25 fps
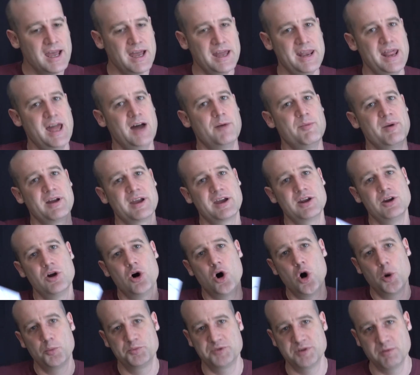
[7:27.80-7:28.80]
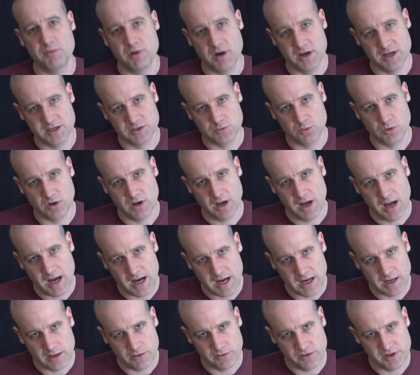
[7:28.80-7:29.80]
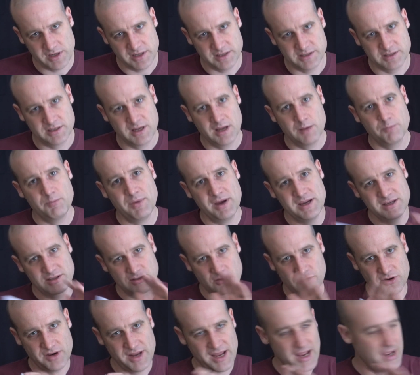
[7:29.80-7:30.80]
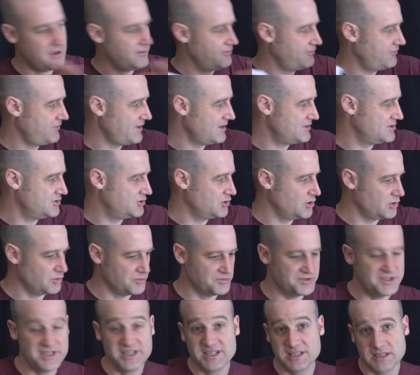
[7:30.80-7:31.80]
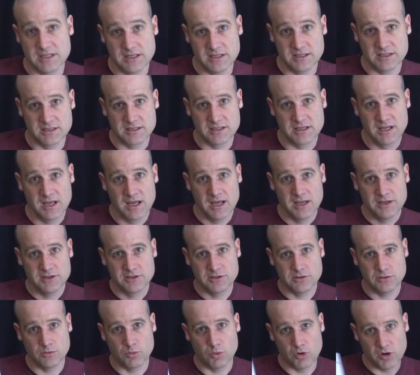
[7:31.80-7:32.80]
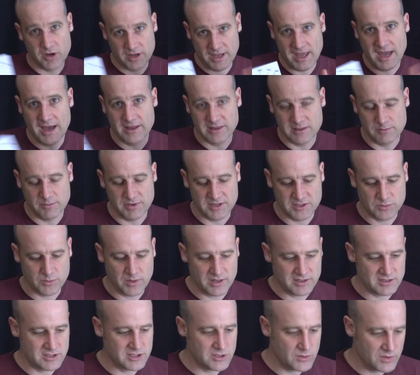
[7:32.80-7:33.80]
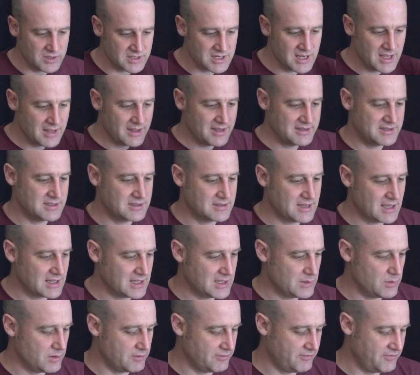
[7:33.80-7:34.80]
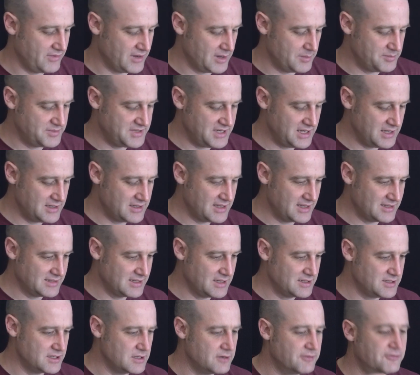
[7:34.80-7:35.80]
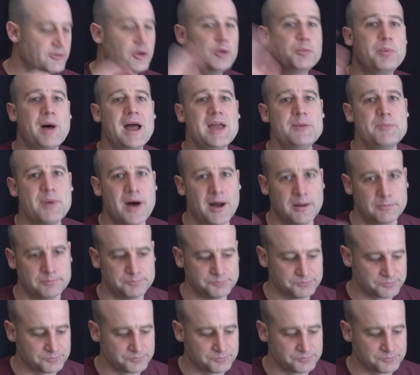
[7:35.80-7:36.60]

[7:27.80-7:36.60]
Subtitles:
and how am I gonna optimize what R is based on F and the total distance to work out the best way to do it? That's exactly what Philip did. They sent in a full paper,